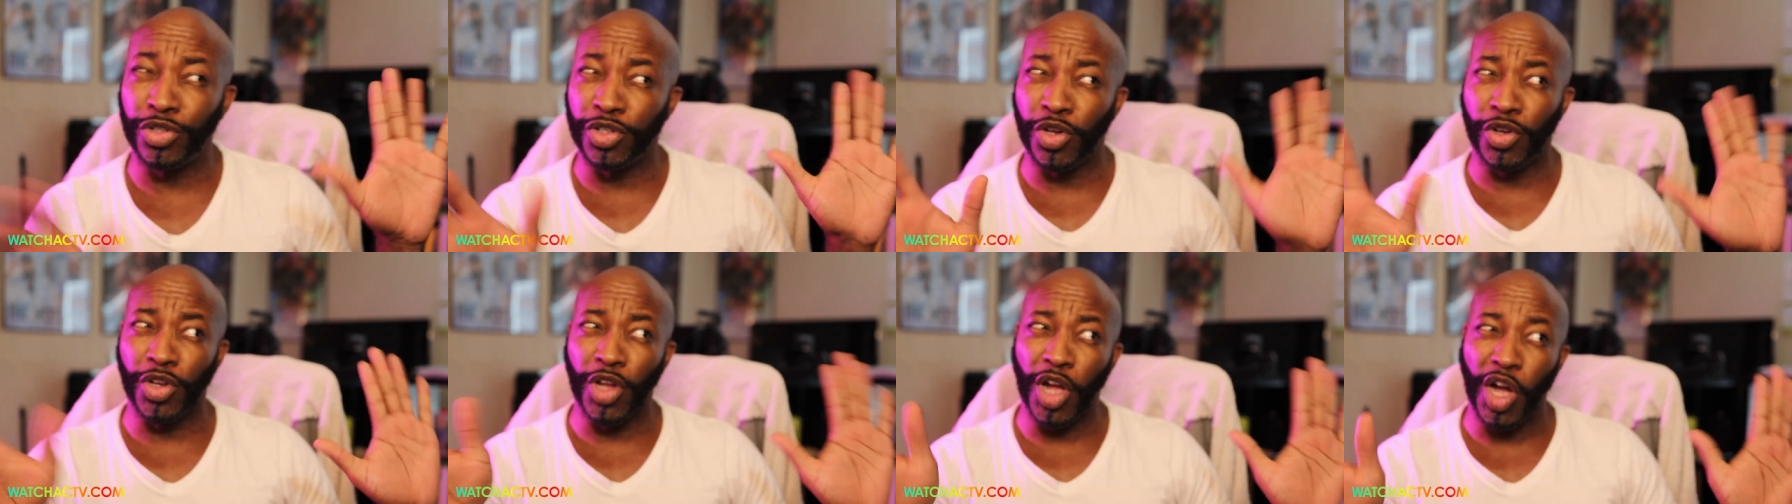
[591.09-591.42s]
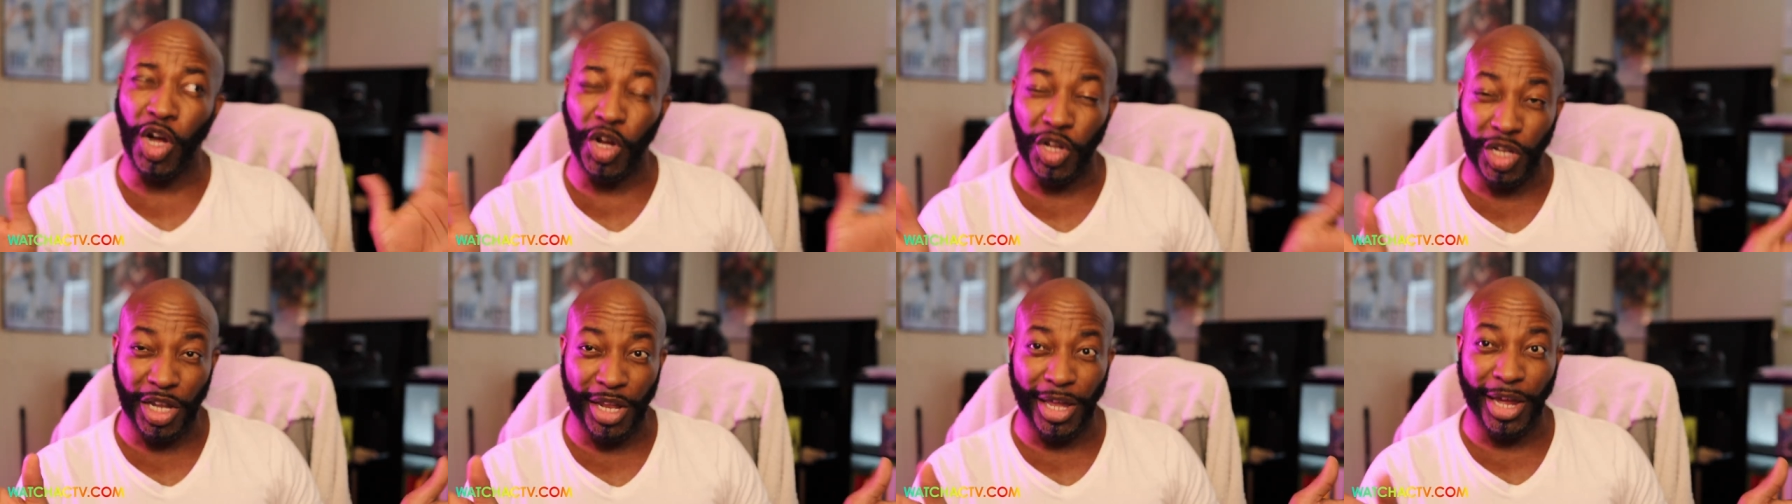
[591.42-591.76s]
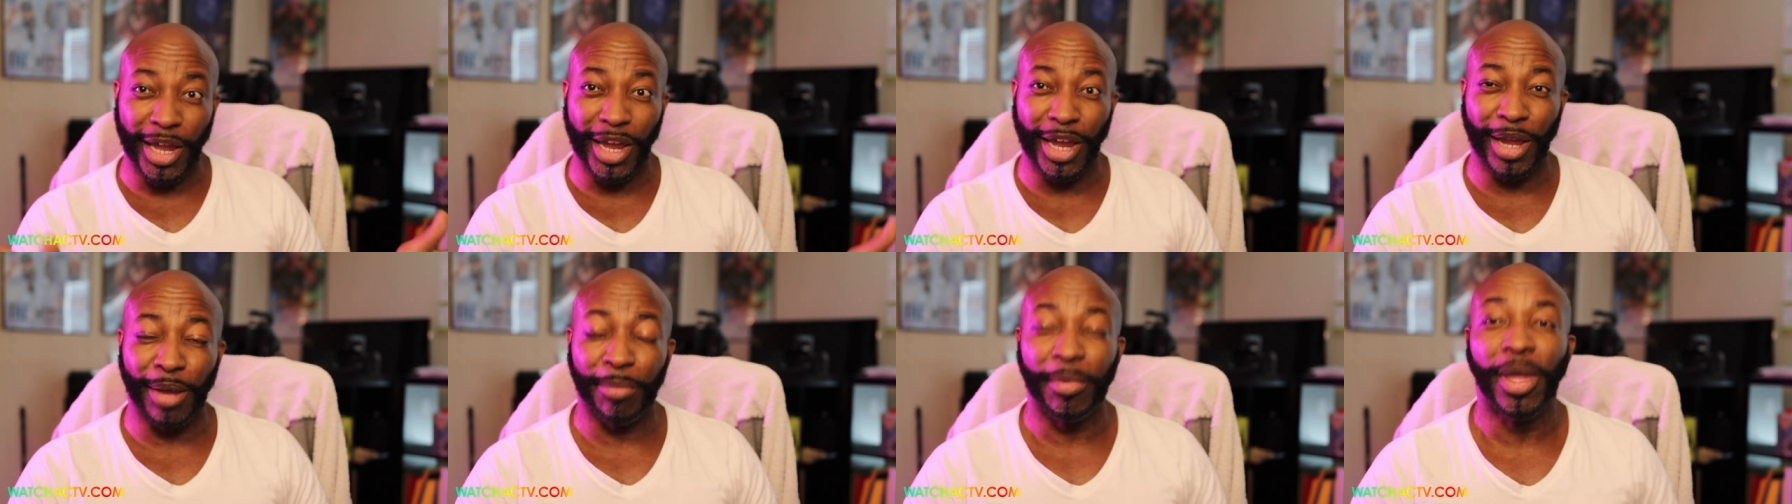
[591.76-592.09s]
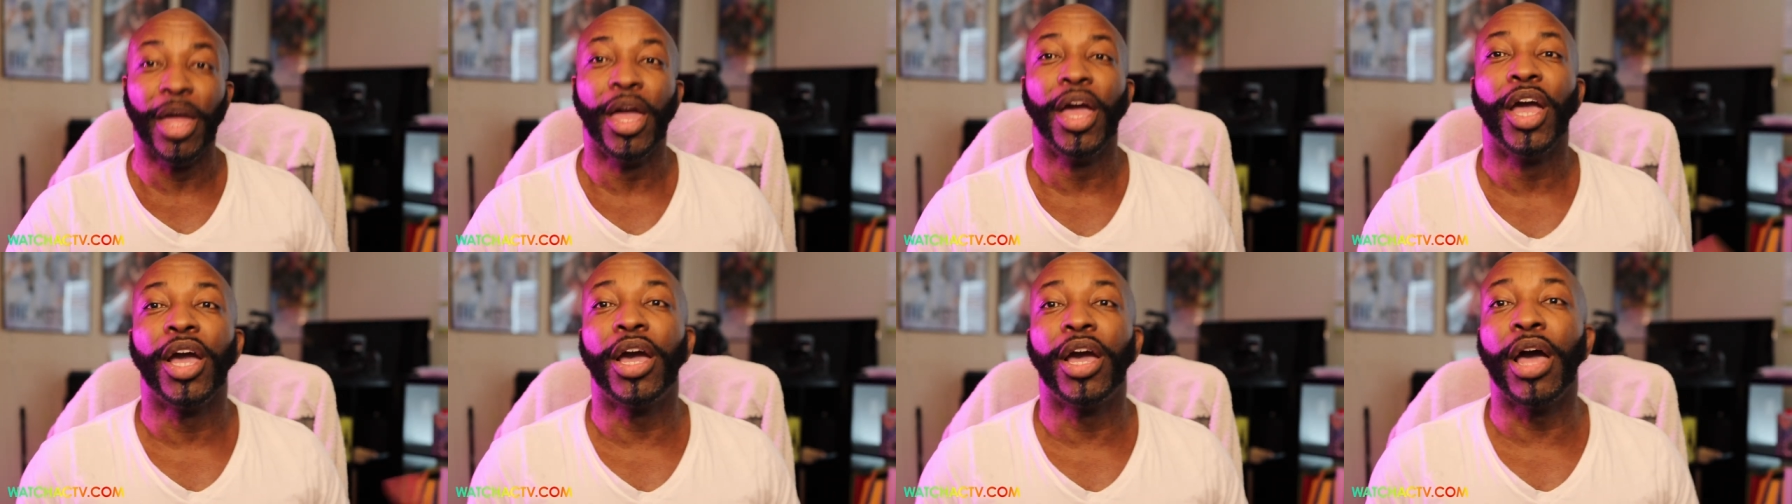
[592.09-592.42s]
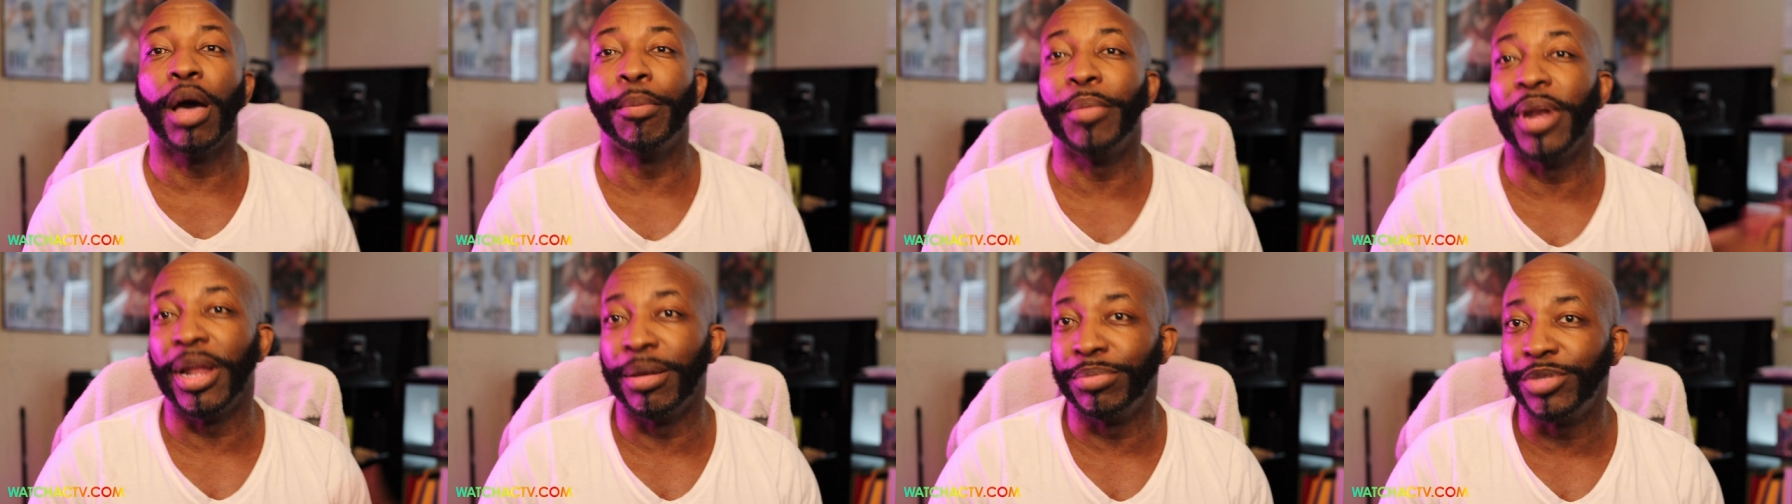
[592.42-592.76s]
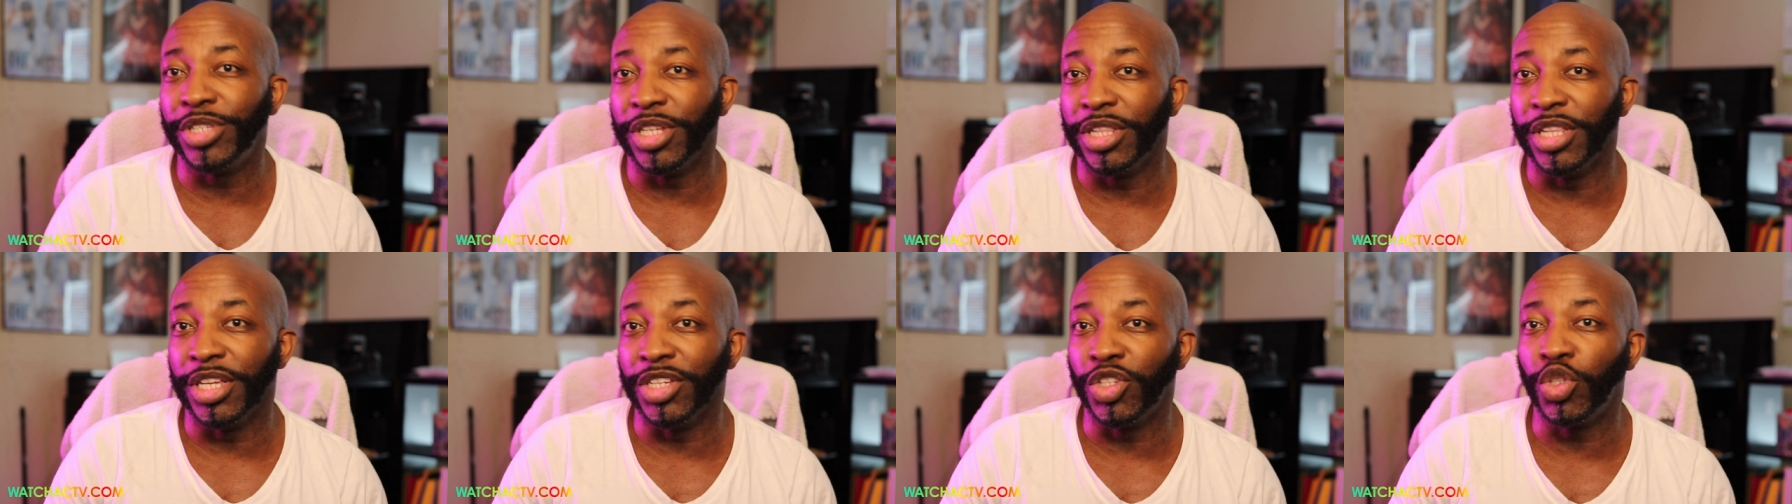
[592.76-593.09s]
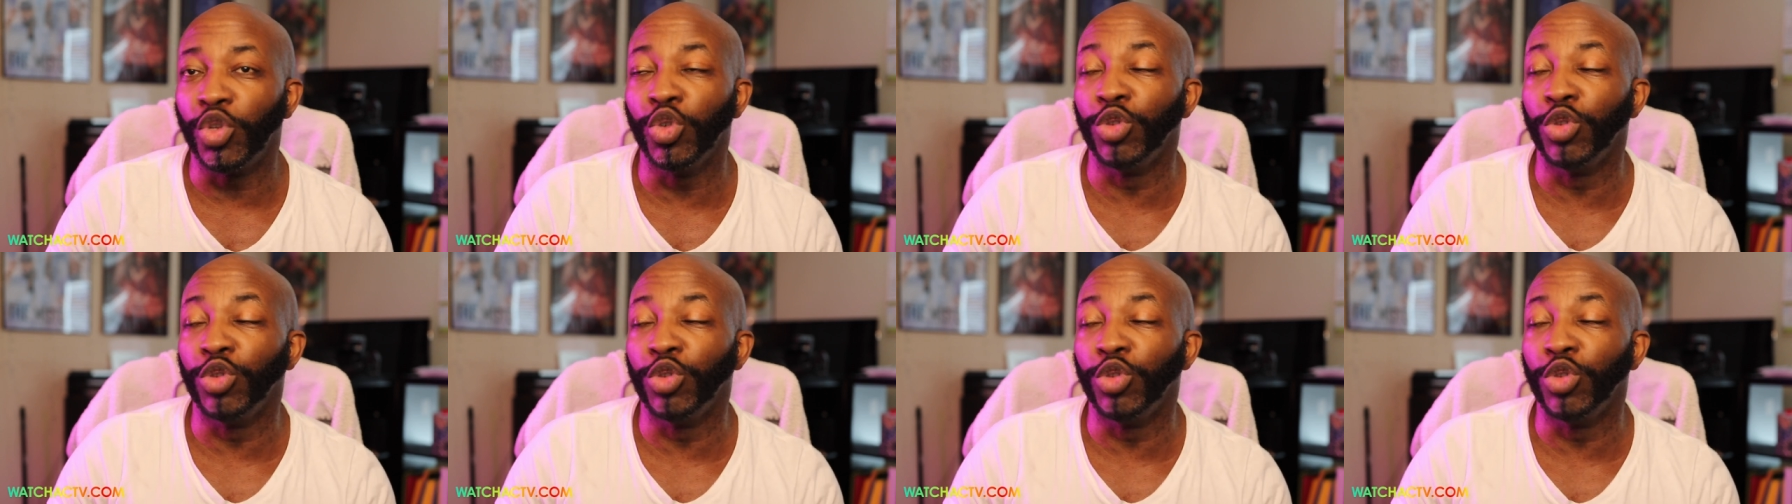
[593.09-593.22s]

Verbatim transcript: so y'all claim, coming up to this?